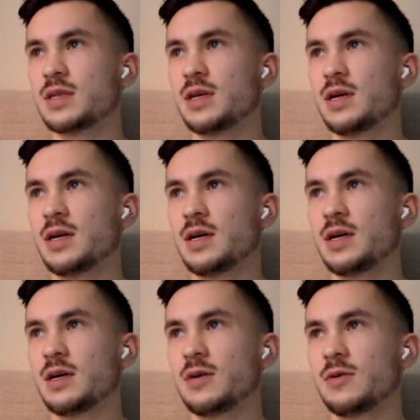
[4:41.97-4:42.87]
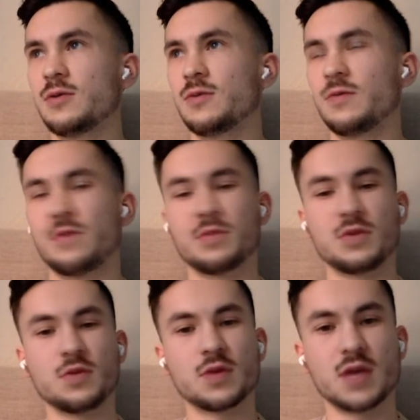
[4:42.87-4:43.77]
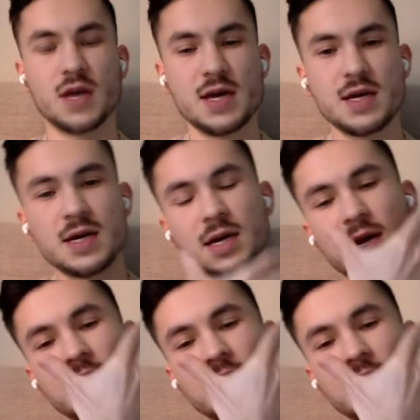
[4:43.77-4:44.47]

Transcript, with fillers: uh, from the UK,